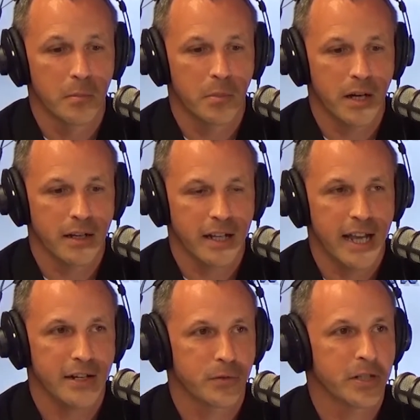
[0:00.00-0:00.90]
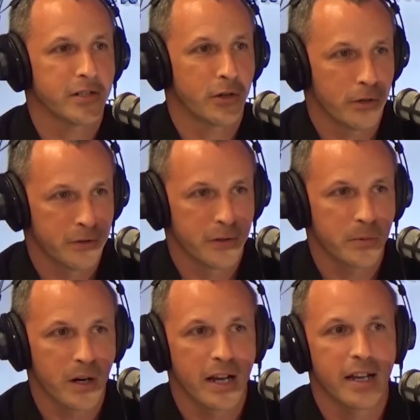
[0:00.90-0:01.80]
but he had to return the
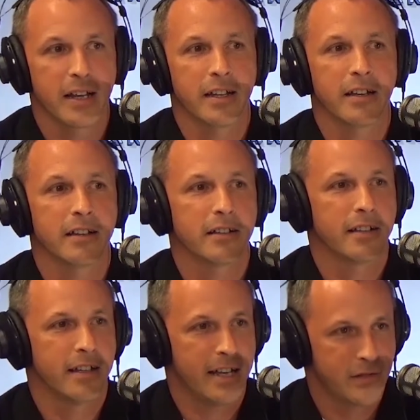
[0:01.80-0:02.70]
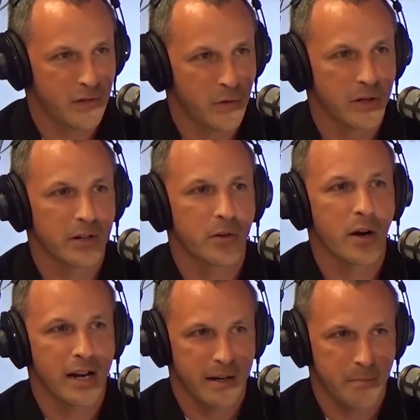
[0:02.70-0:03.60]
ring, get store
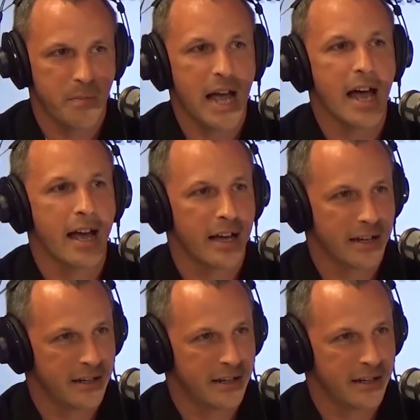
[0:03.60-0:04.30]
credit back,